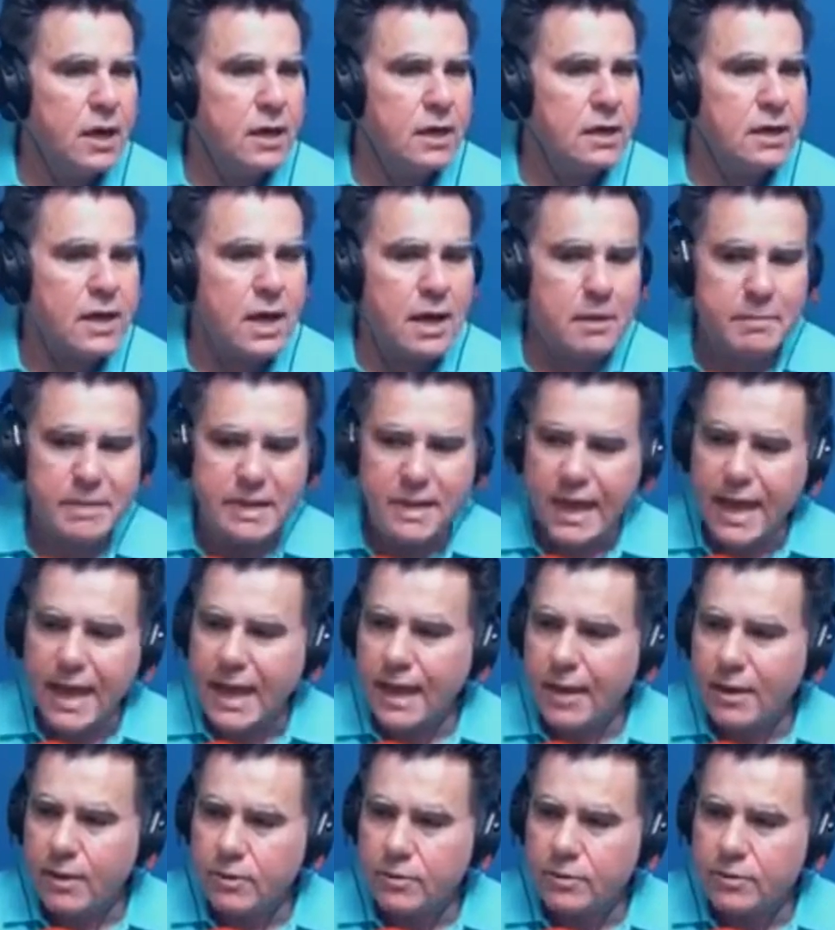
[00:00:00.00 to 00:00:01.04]
coming
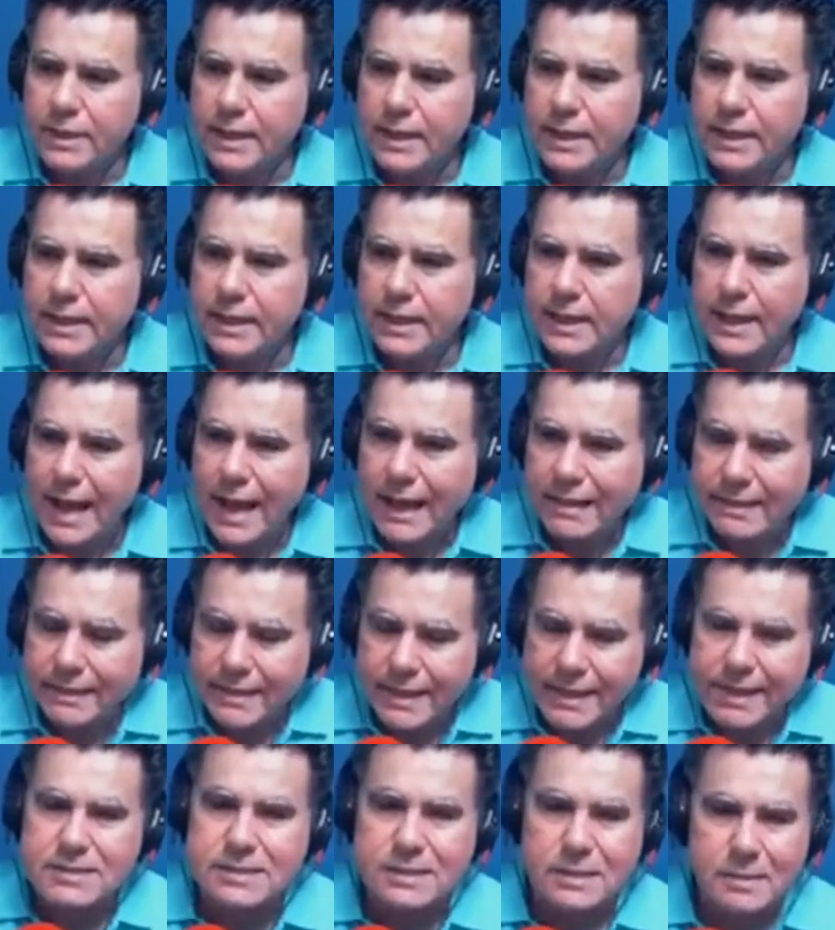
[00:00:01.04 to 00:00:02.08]
out, I
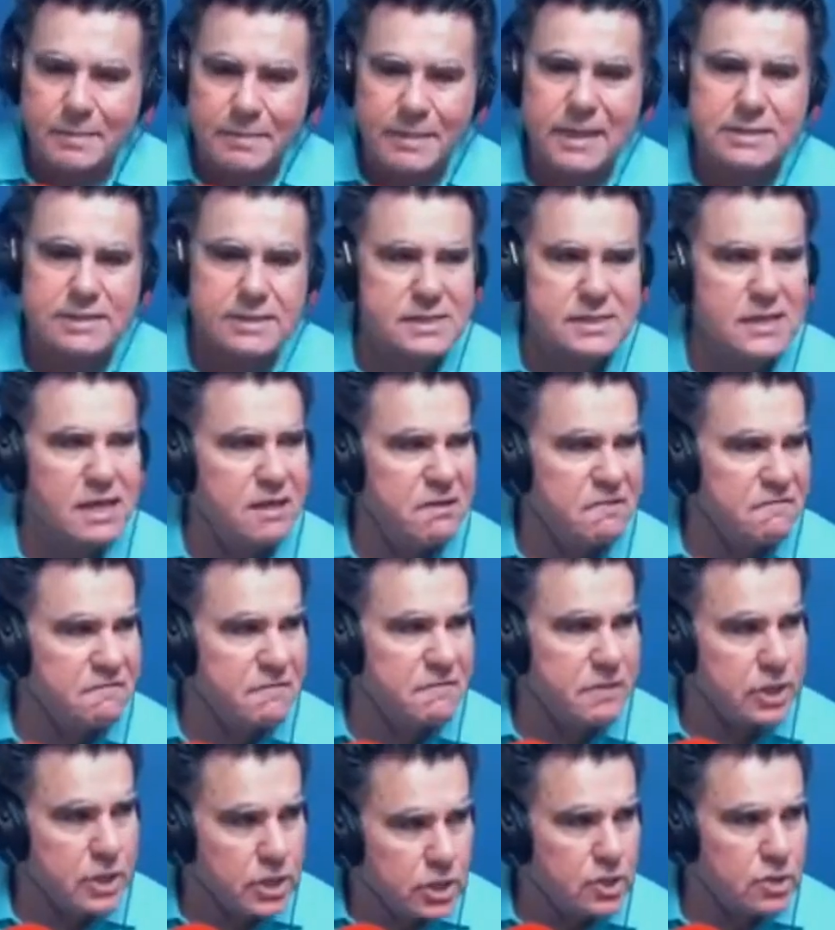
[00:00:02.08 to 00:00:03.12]
think, is the best thing for
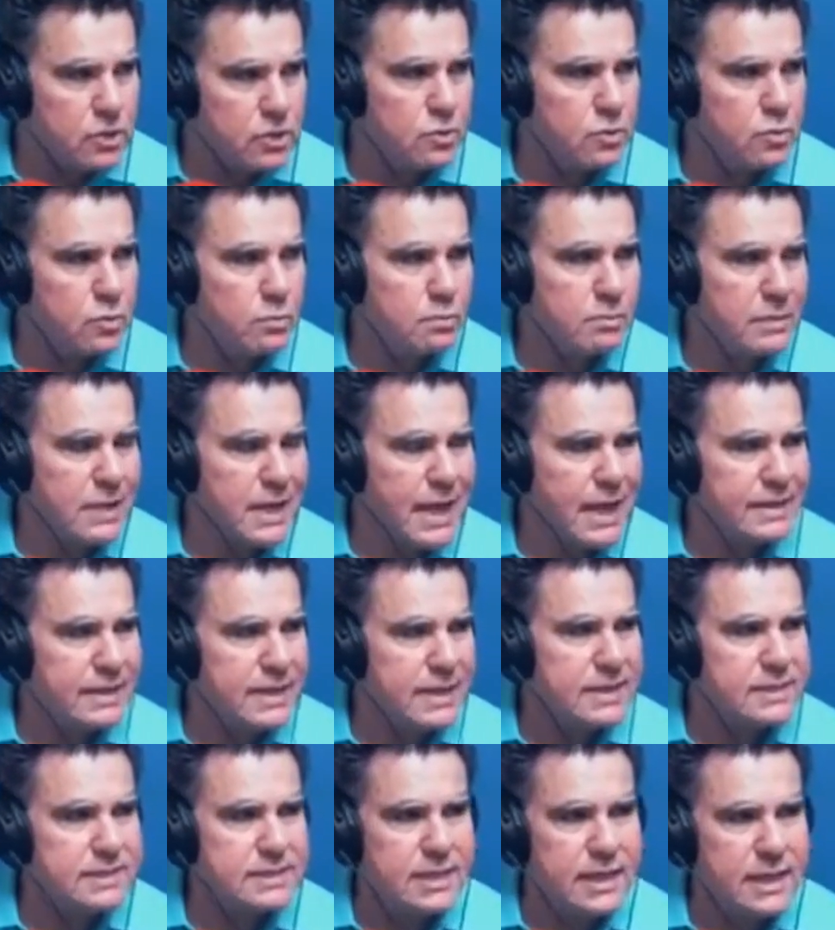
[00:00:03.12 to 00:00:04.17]
you. I
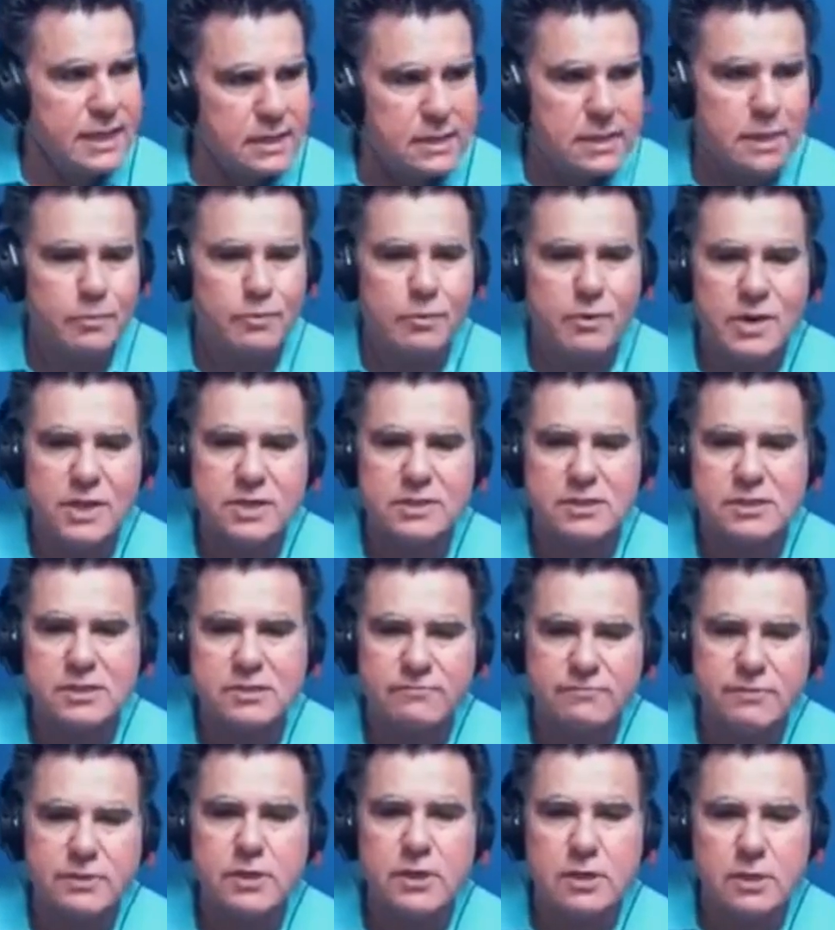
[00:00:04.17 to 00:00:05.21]
think it's a healing process
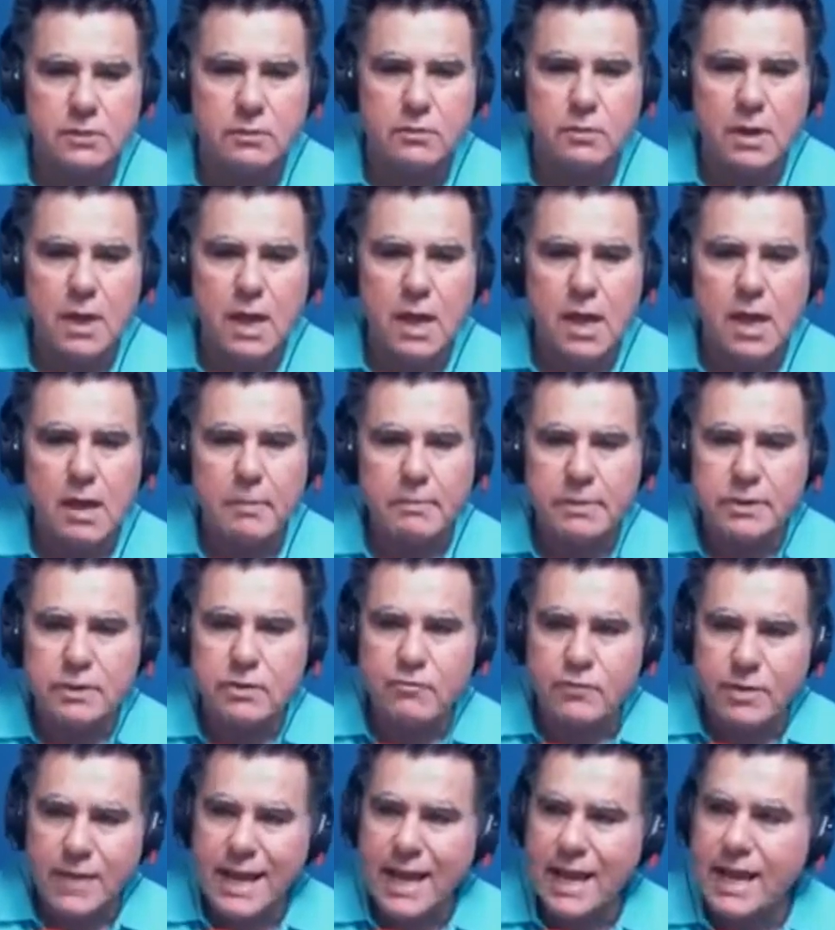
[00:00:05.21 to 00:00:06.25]
for you. But the
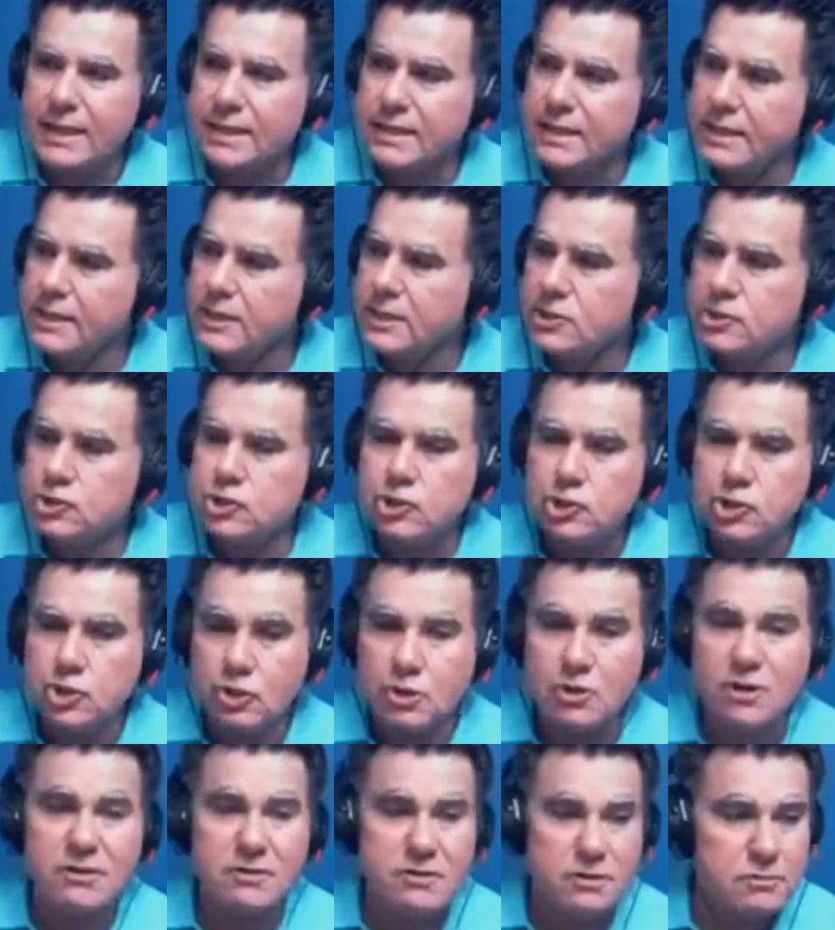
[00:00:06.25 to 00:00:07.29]
reality is you
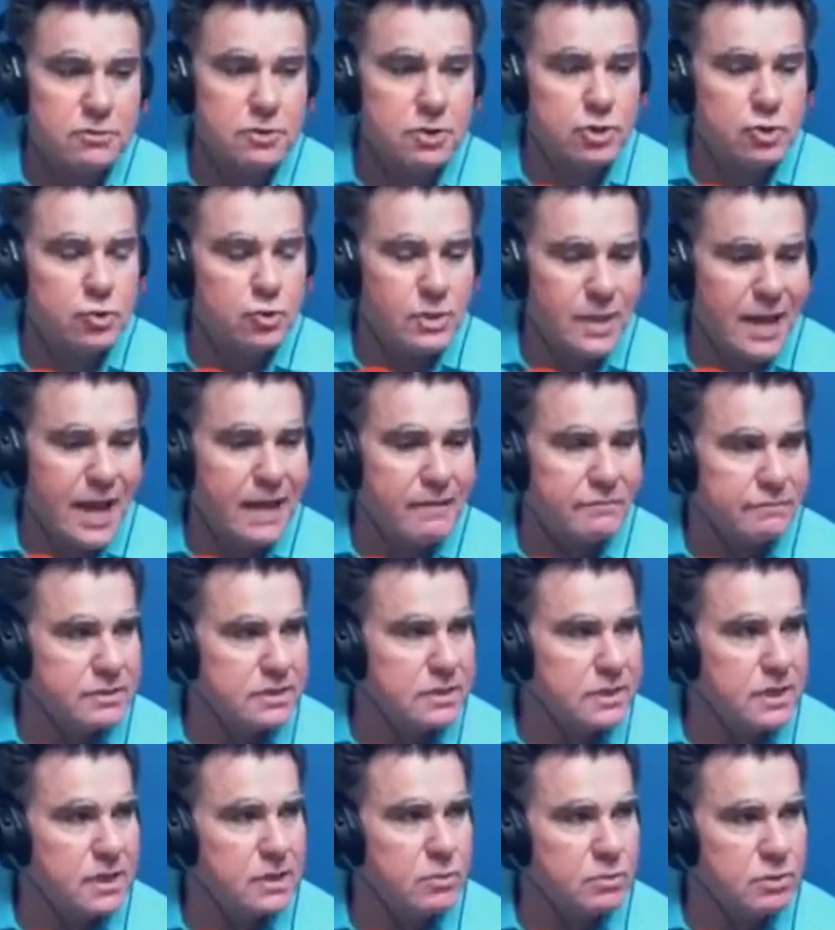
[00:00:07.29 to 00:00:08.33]
will have to
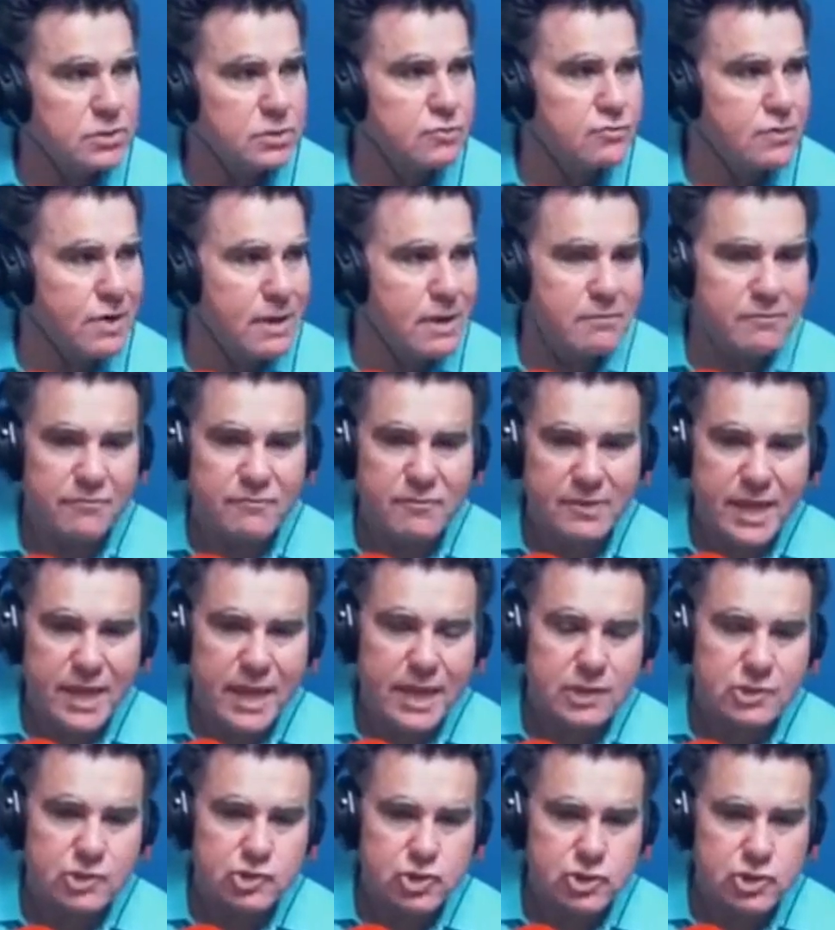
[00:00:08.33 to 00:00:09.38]
deal with the
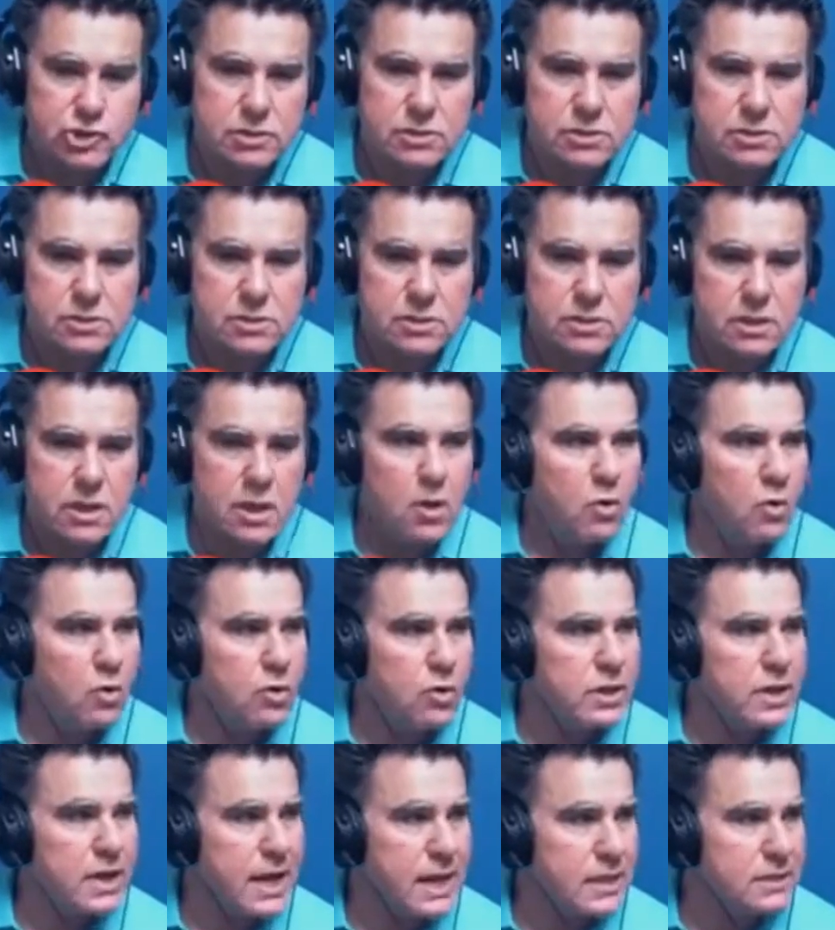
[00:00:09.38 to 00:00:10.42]
ramifications or
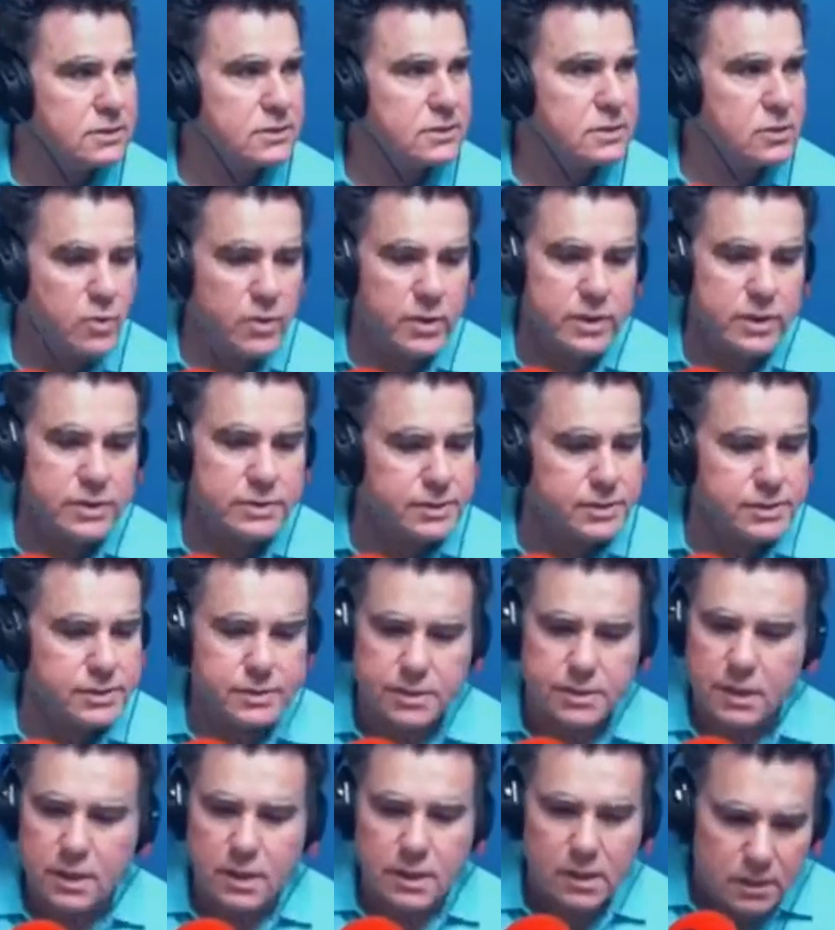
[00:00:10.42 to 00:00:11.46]
the consequences
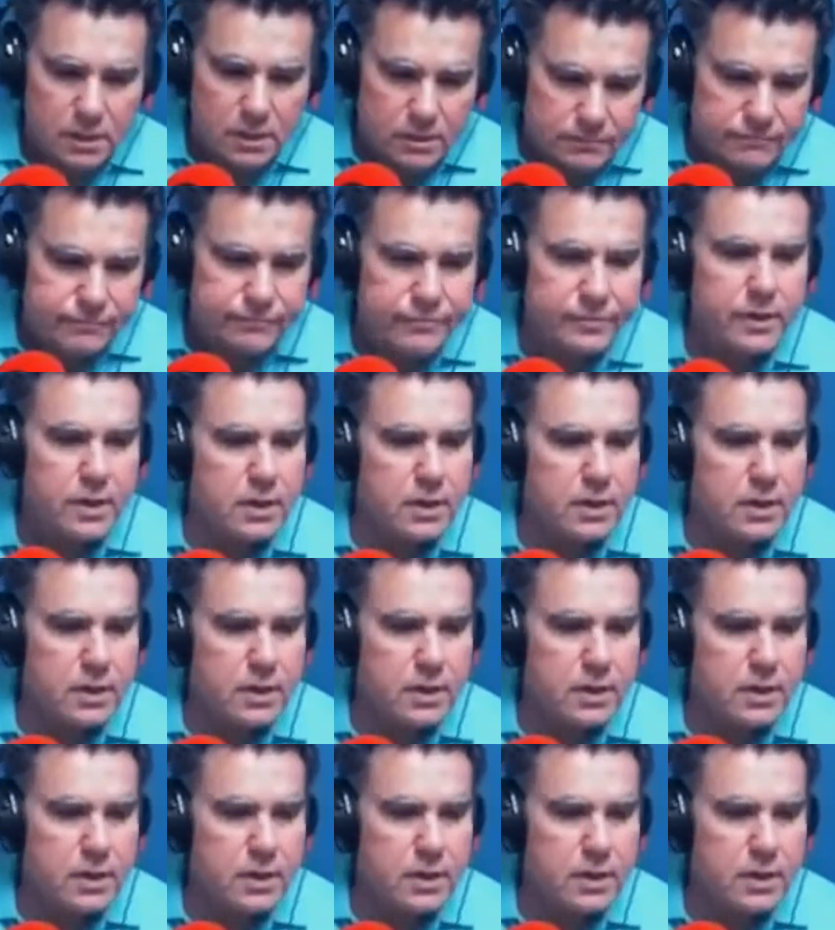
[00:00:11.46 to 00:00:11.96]
of,